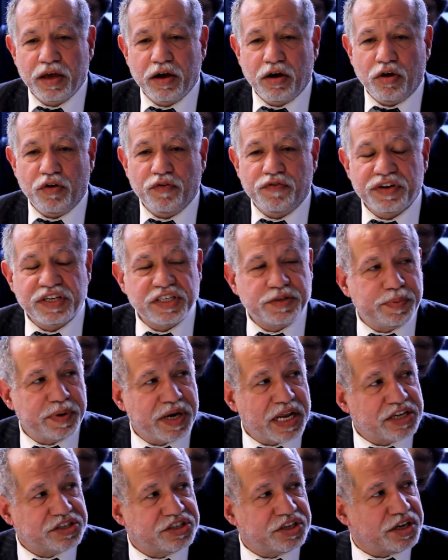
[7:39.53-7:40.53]
of
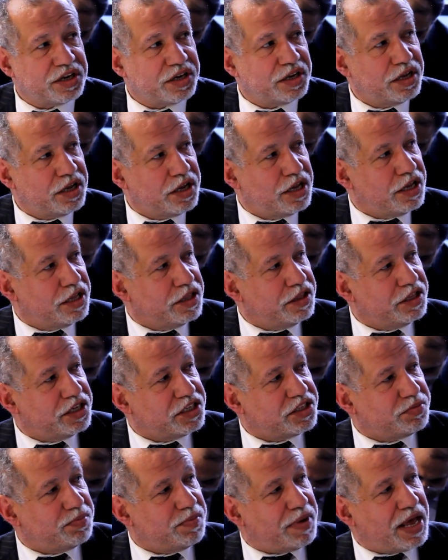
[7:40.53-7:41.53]
inspiration.
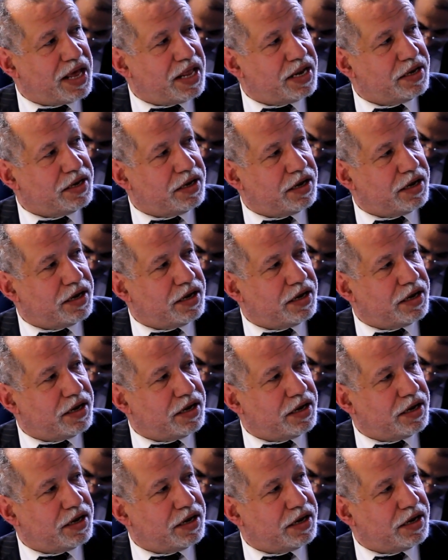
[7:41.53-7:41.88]
This man,